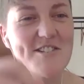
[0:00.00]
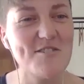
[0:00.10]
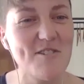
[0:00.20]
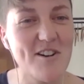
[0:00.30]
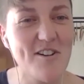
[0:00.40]

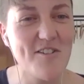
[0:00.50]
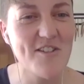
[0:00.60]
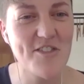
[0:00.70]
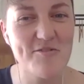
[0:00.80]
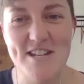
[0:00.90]
to our
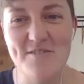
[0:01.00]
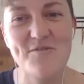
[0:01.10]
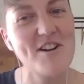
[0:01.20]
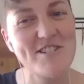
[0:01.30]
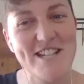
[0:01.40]
3
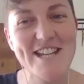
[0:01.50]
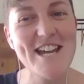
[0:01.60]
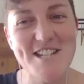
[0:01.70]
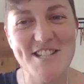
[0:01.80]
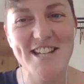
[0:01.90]
very
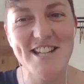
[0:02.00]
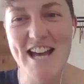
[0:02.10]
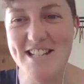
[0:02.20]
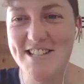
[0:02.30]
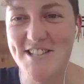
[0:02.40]
engaging
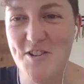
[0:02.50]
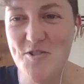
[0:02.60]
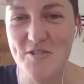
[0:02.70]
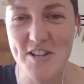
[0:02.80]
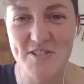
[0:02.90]
guests
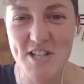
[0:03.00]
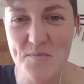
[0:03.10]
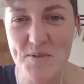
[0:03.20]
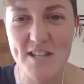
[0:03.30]
who've given up